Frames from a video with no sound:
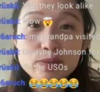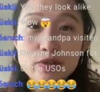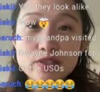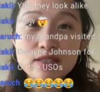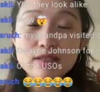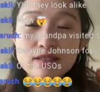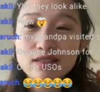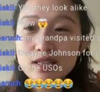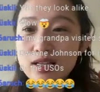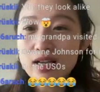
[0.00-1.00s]
person.
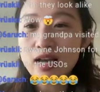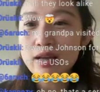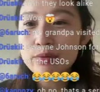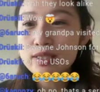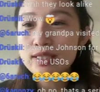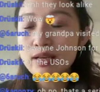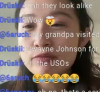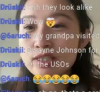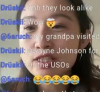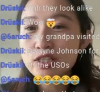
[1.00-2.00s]
I wouldn't say I'm
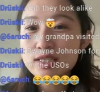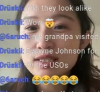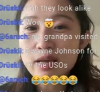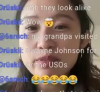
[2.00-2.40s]
religious. I'm